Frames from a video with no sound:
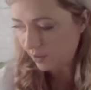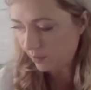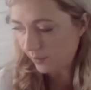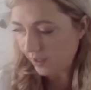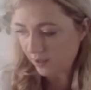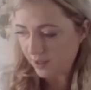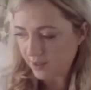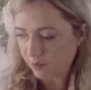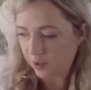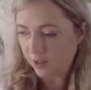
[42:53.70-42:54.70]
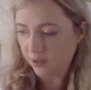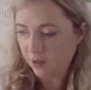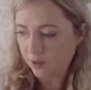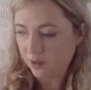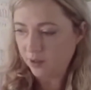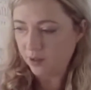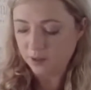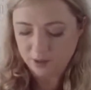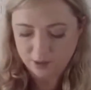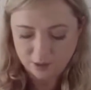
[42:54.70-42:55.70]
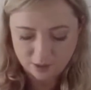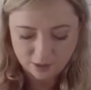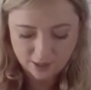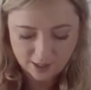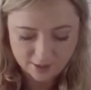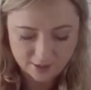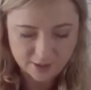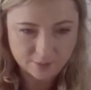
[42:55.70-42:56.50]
So that's that devil energy that kept coming out last week.